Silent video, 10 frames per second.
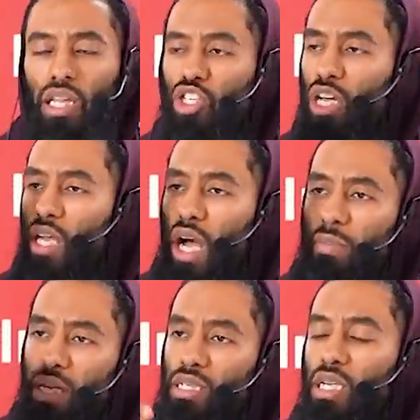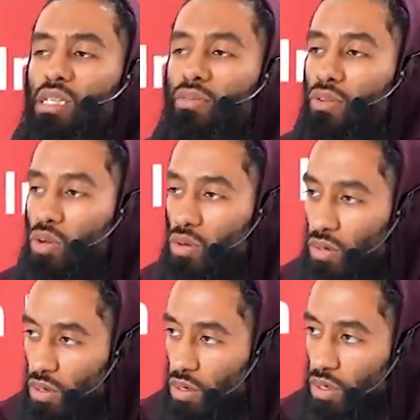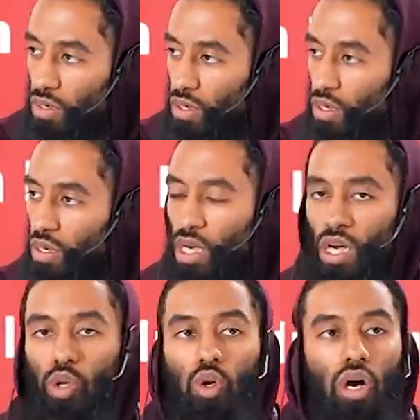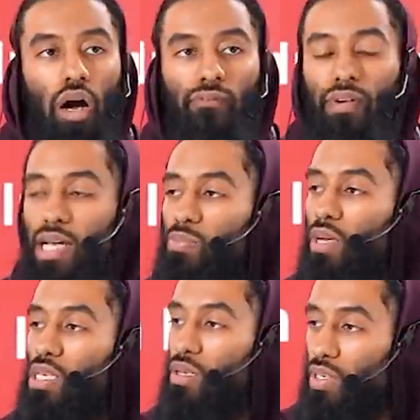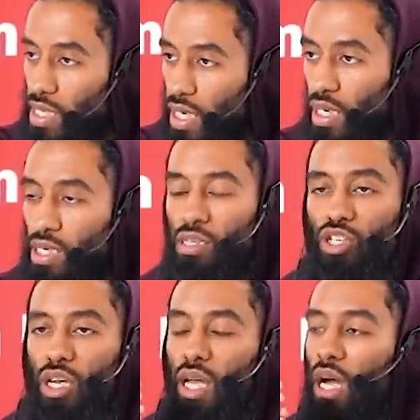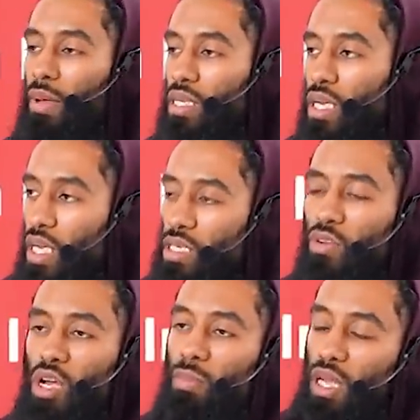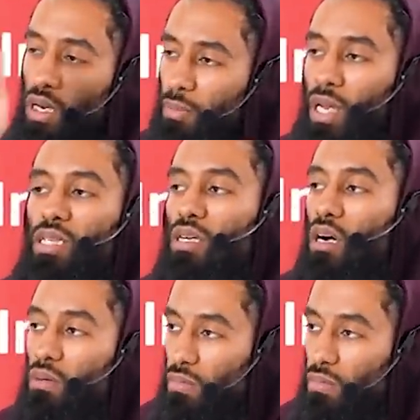the sharia makes it easy for you. You can't fast because of a sickness, the sharia makes it easy if you can make it up later.